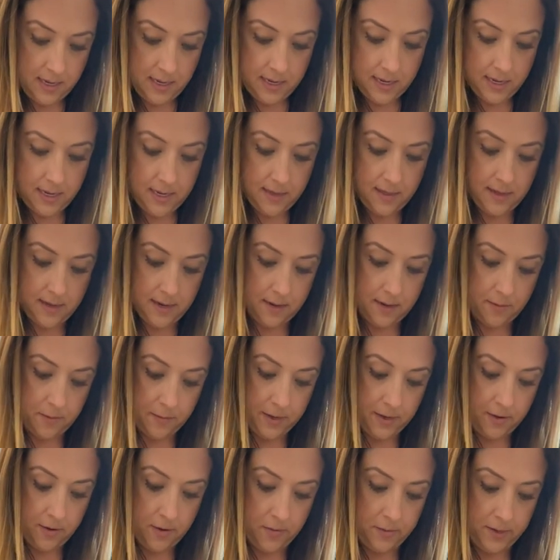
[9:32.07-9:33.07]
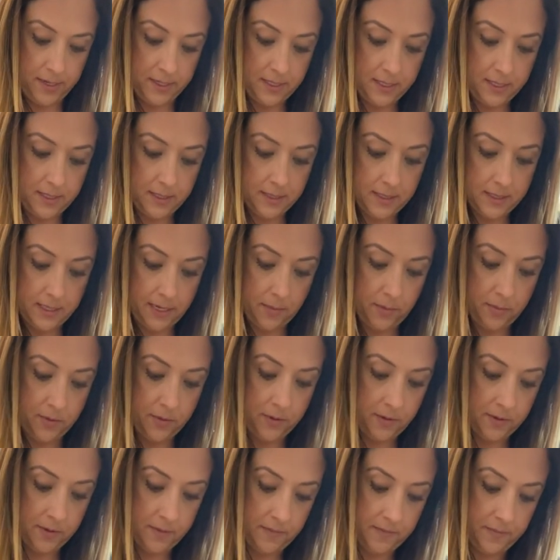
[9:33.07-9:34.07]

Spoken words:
And then we are going to staple.